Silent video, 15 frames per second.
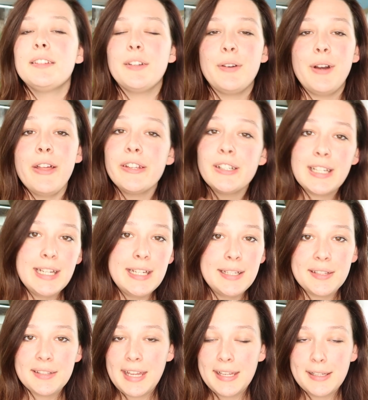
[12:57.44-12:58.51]
So other
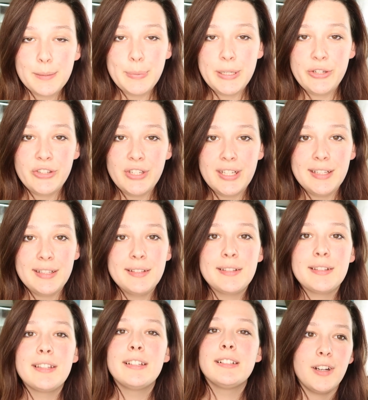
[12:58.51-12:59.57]
king snake
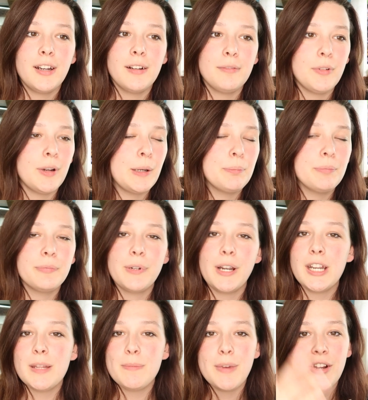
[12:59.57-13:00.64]
species are
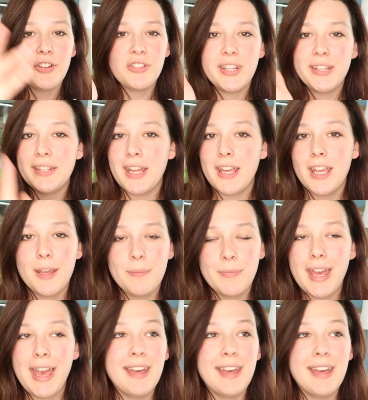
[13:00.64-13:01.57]
pretty much the same